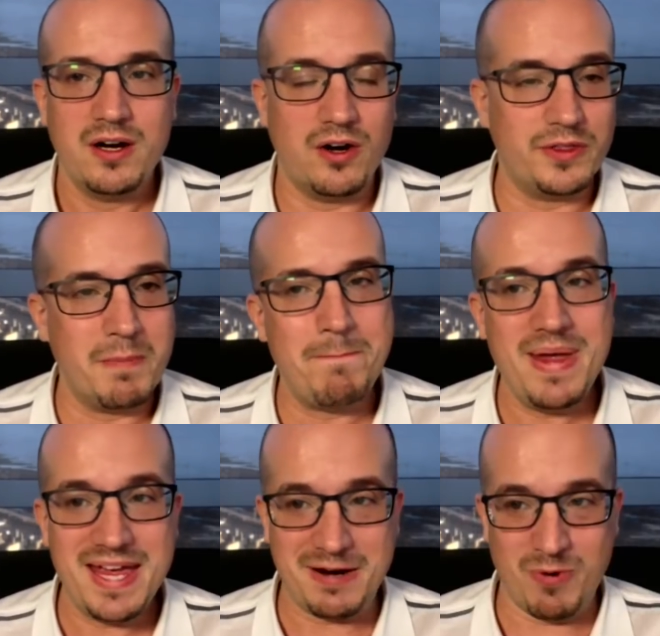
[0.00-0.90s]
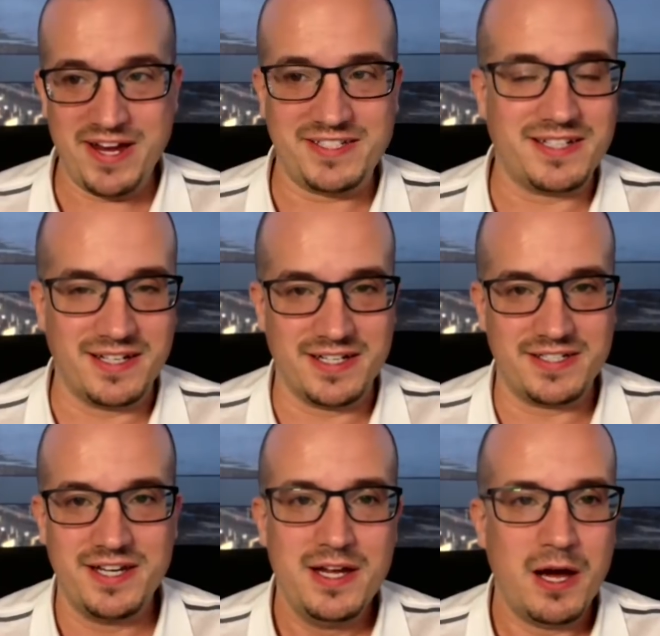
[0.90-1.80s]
on the big waiting list